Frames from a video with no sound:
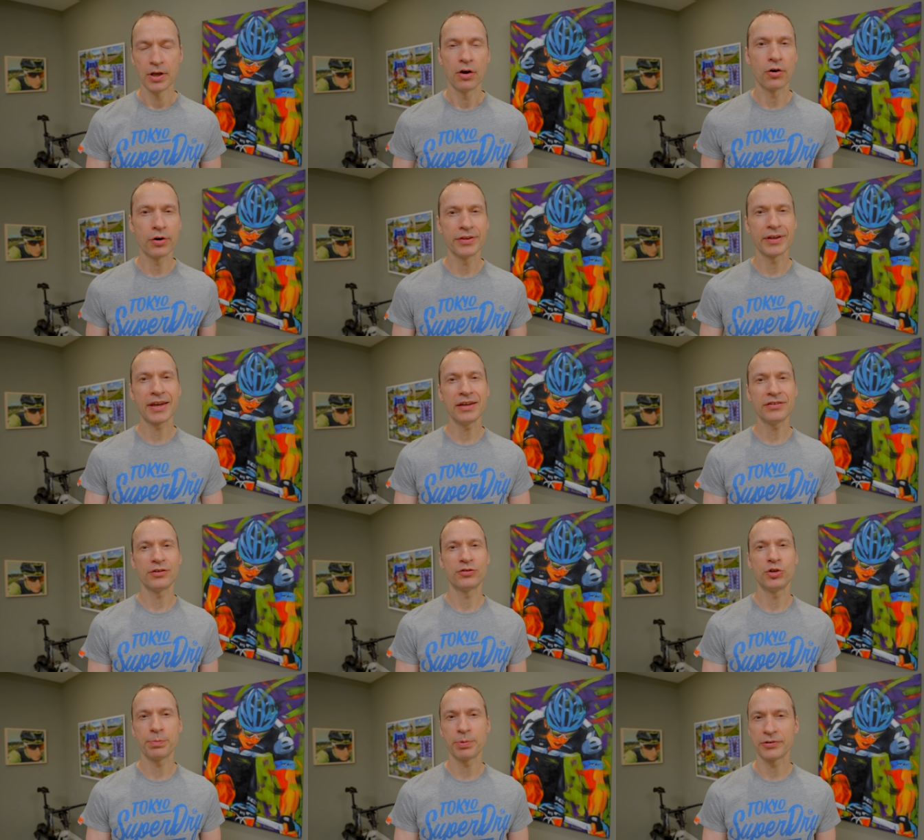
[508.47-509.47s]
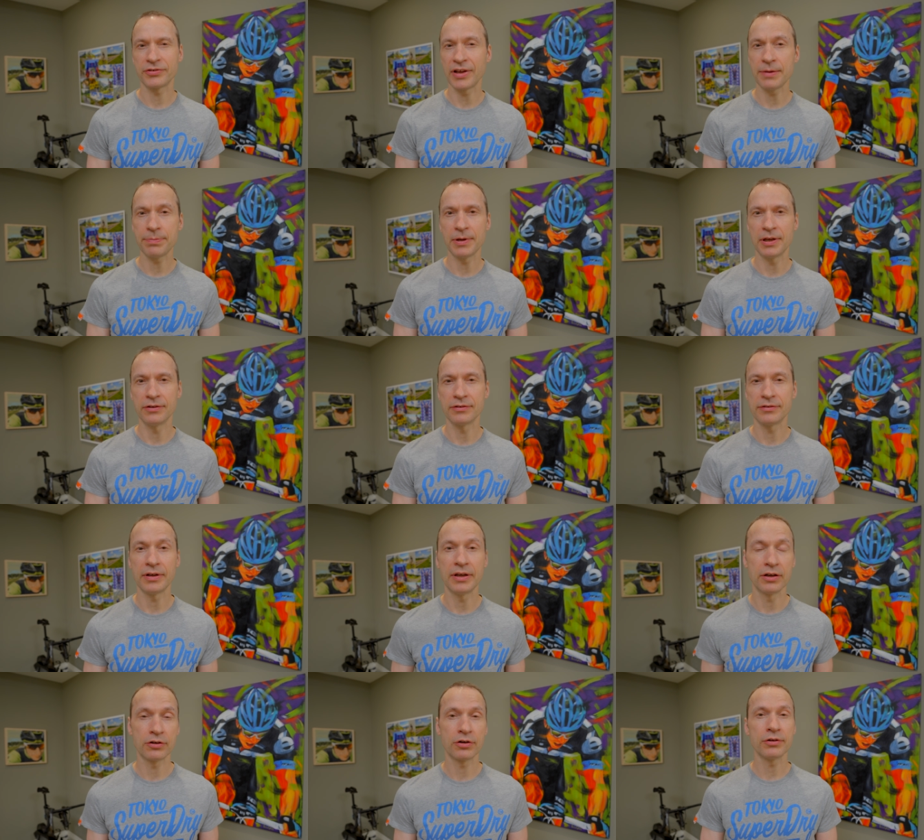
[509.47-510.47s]
Or in the case of Super Sapiens,
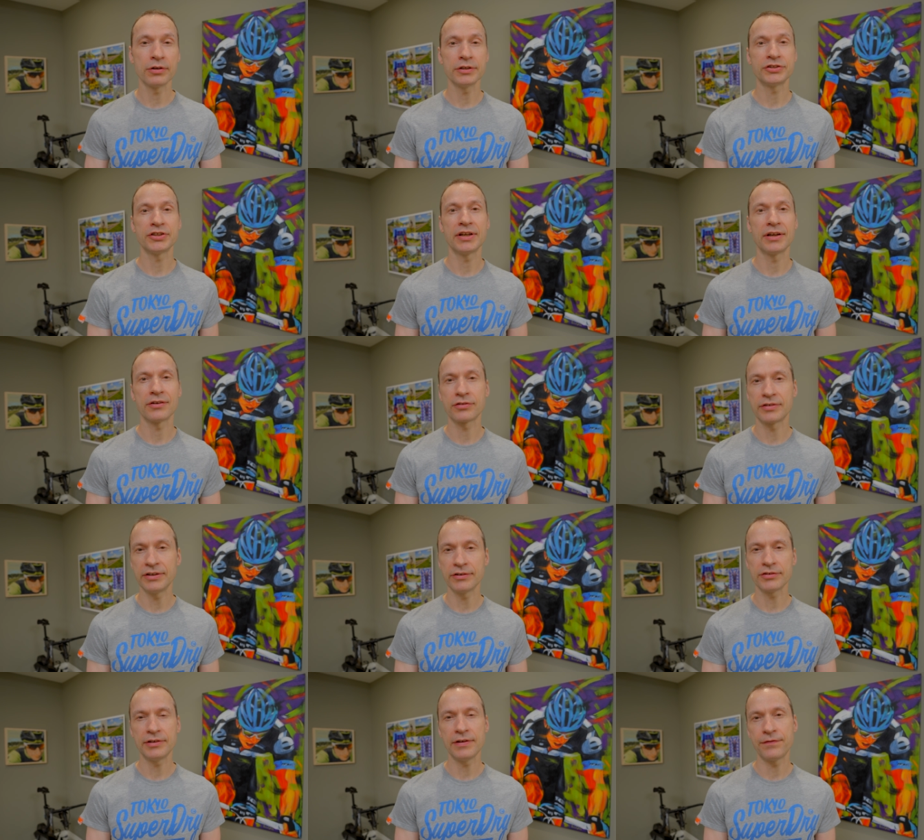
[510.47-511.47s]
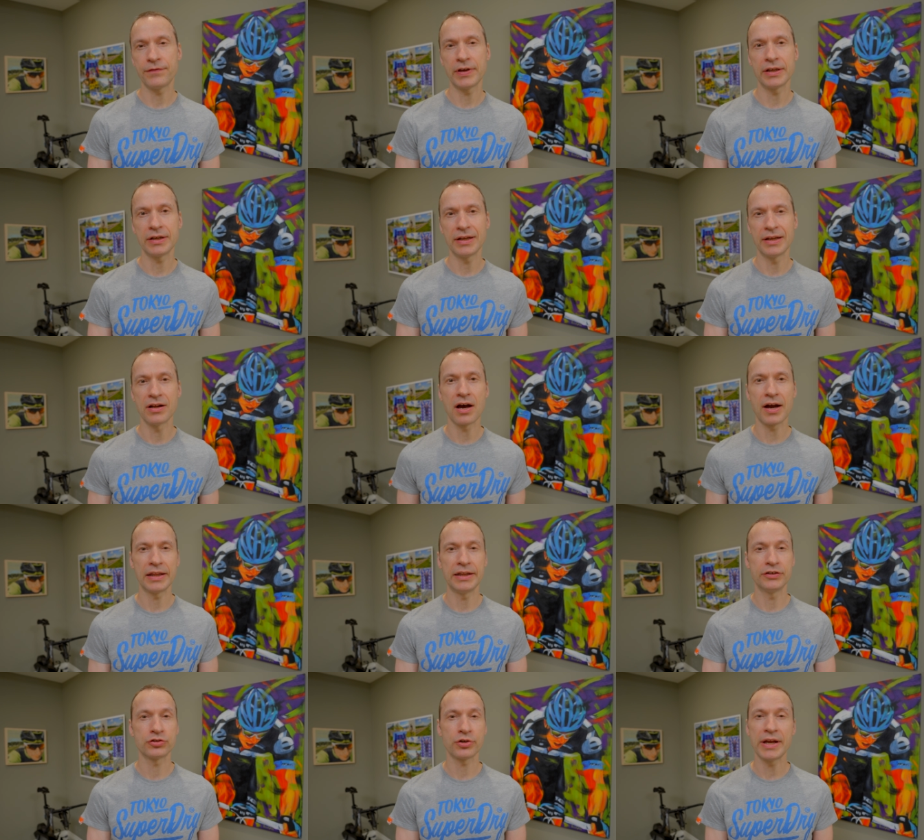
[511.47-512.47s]
encouraging seriously fit and
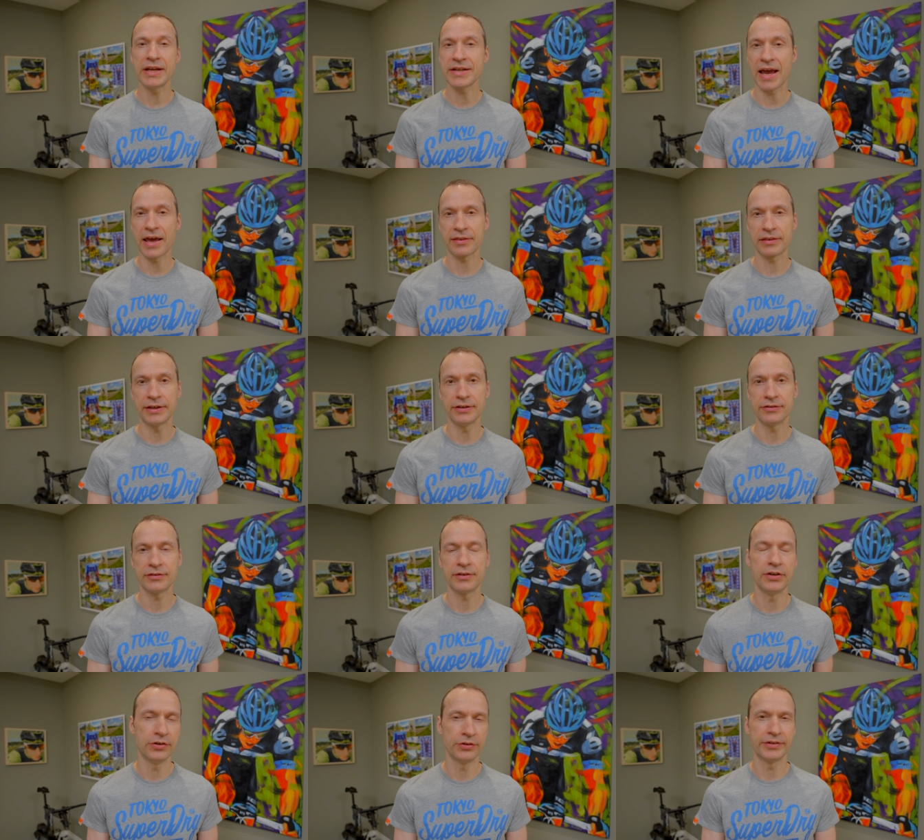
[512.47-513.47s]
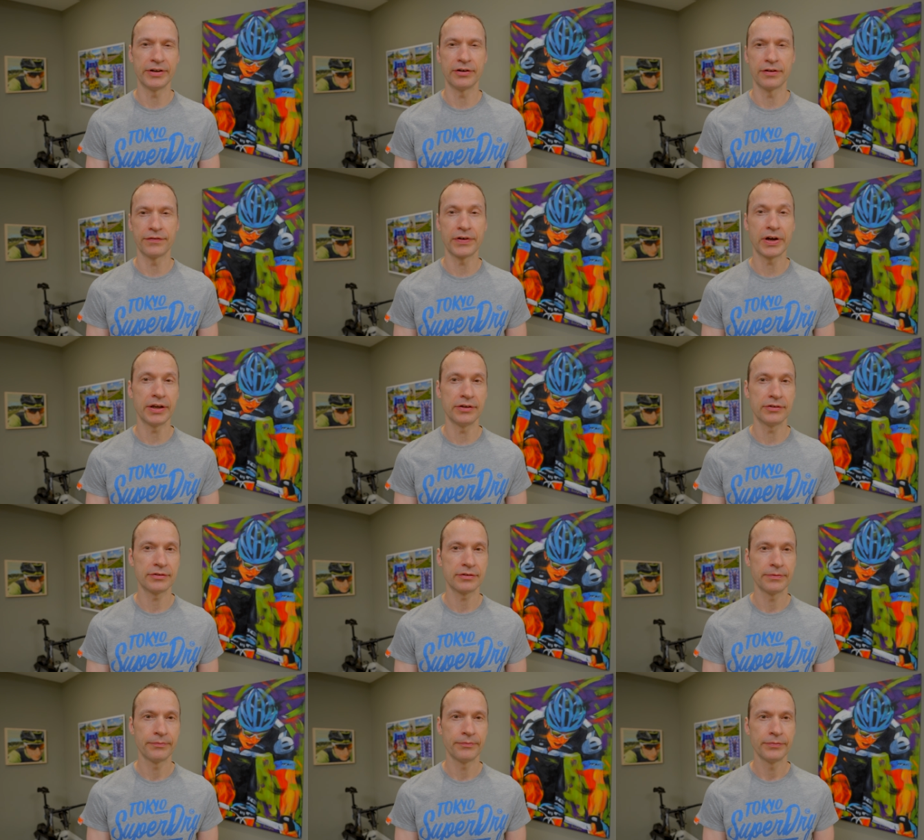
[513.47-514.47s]
highly trained athletes to use their device.